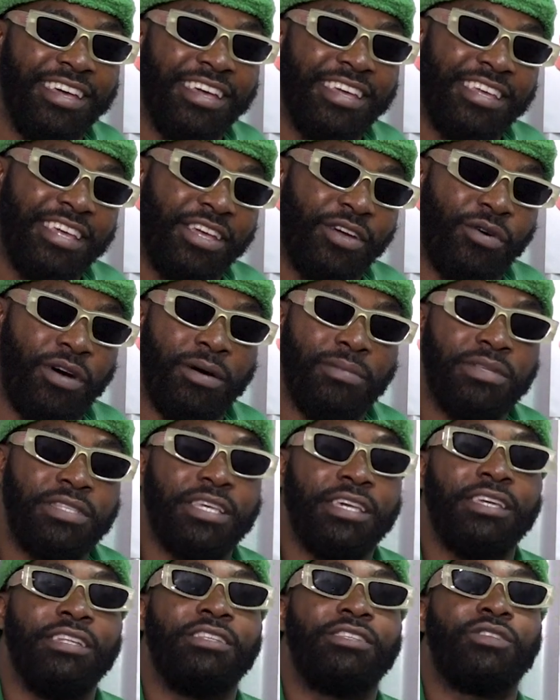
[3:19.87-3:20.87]
You get what I'm
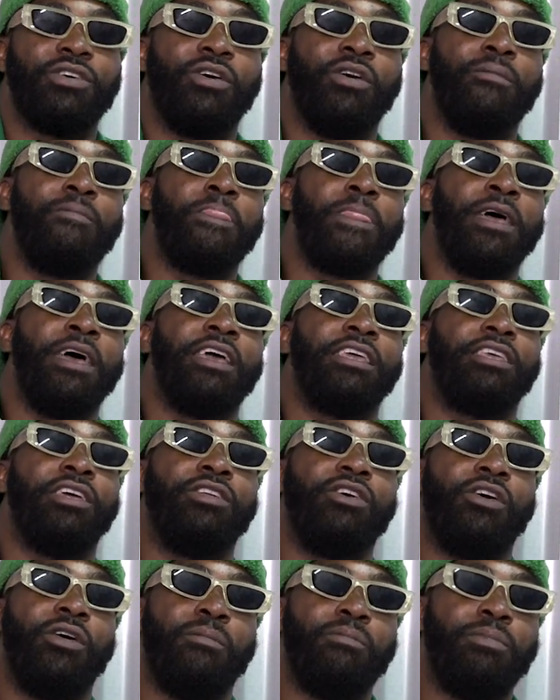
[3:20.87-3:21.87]
saying? So,
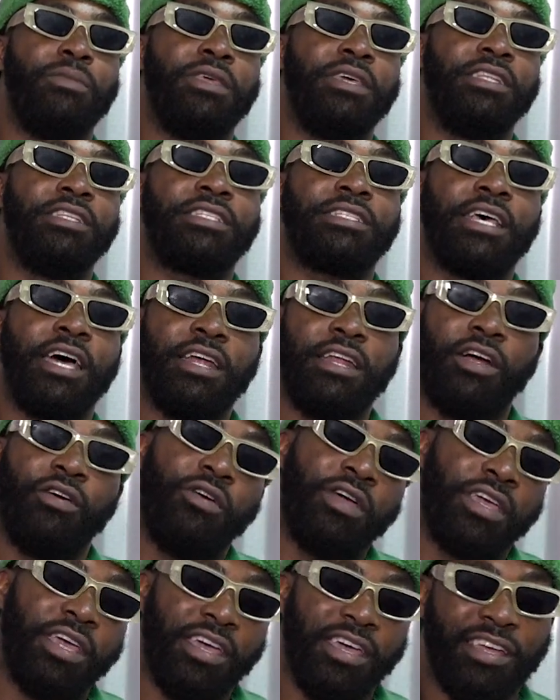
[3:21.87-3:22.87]
inside of
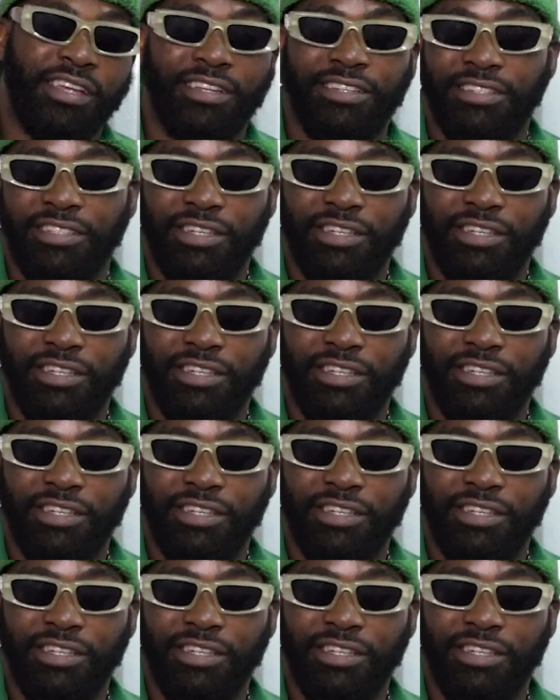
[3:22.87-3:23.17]
reggae,